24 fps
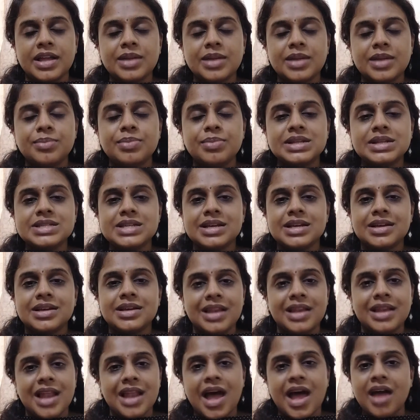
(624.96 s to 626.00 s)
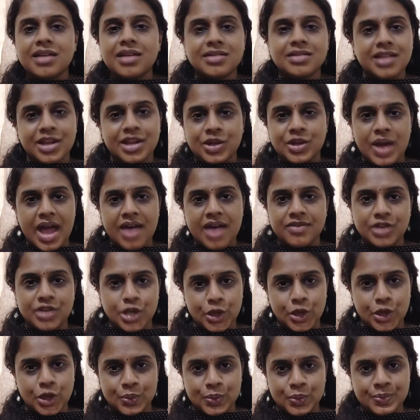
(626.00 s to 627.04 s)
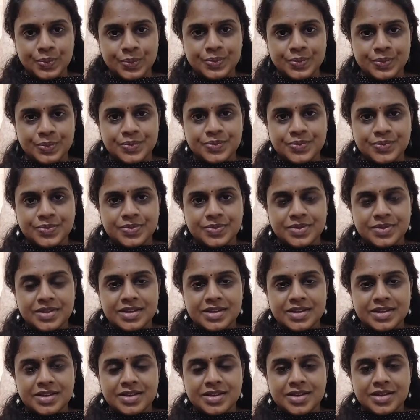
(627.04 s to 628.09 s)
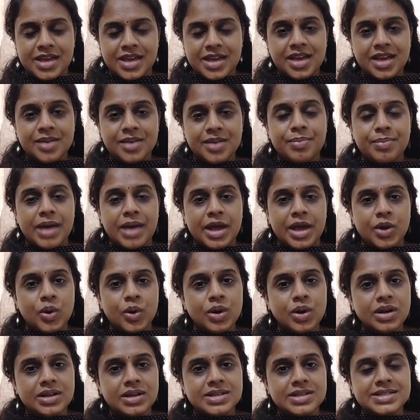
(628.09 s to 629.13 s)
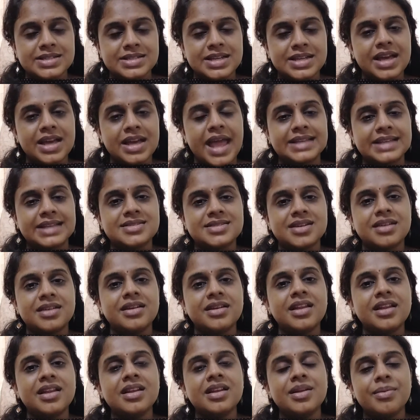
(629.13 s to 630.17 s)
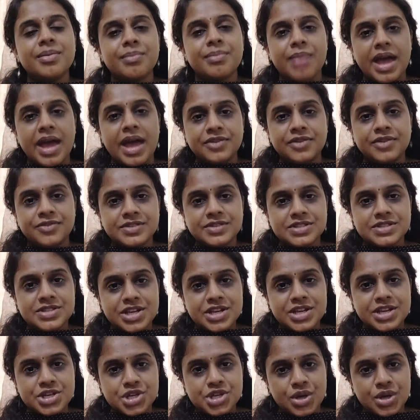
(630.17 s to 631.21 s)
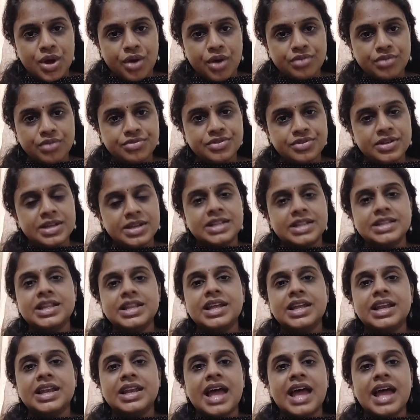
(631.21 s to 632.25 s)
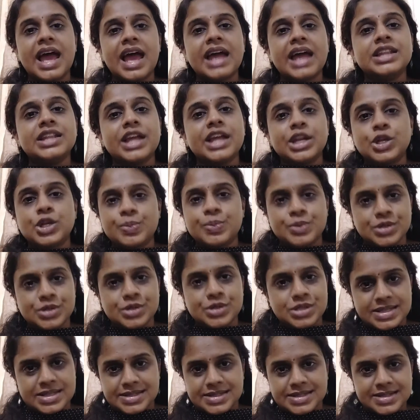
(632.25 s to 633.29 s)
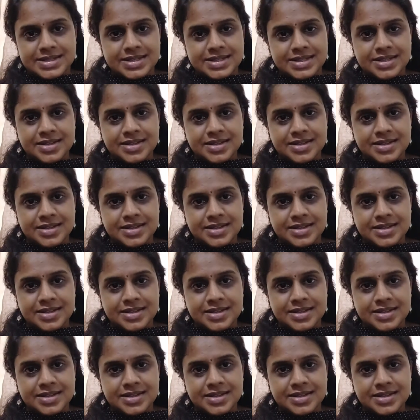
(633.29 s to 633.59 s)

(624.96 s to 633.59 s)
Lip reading: inbuilt lang that you have in you. Okay, parole is the external manifestation of the lang that you possess.